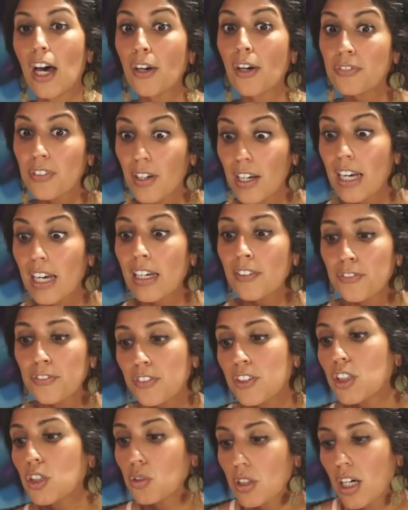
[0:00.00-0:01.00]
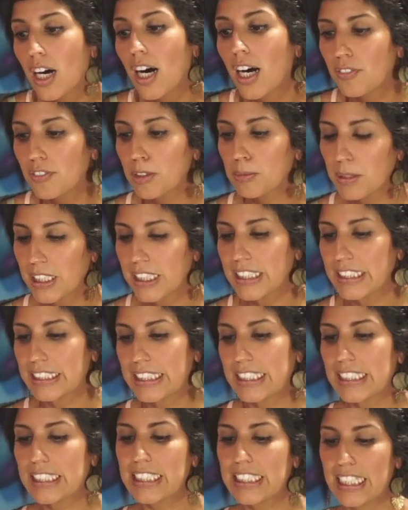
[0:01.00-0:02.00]
a few Kava
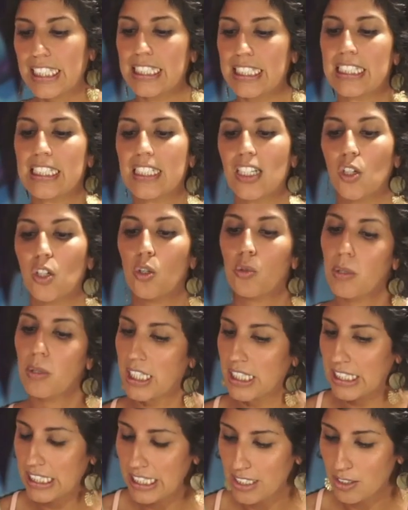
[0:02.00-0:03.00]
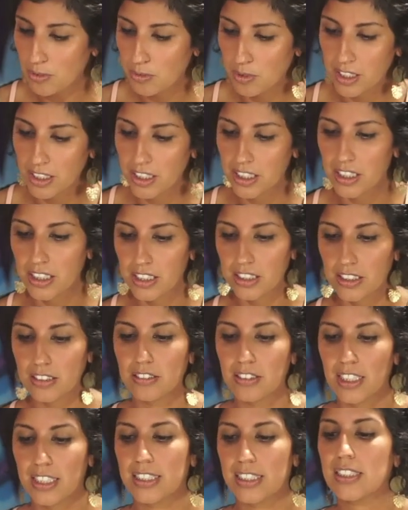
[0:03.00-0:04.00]
places in Hawaii where
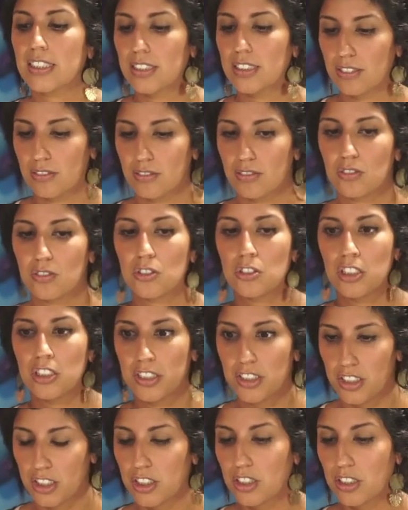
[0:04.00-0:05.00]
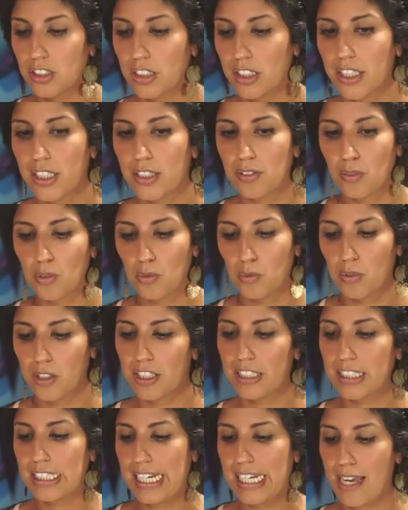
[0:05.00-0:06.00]
that's traditionally where
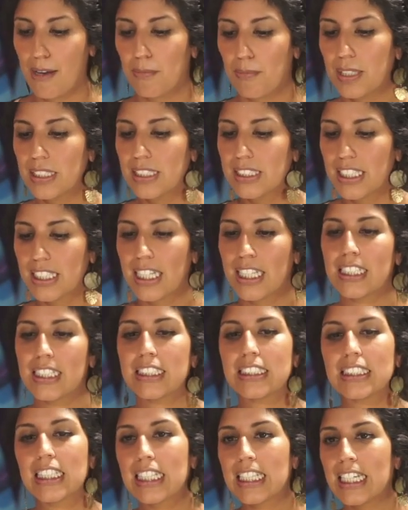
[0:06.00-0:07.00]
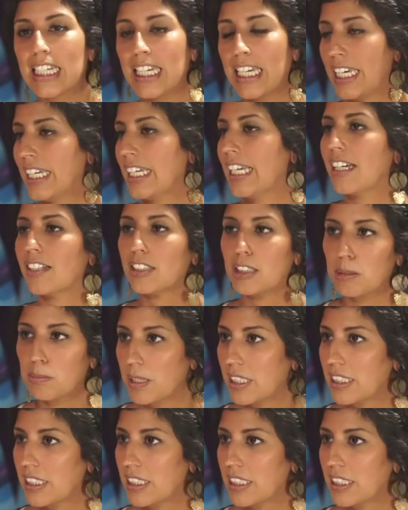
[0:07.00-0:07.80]
it happens, and it's like a hangout space.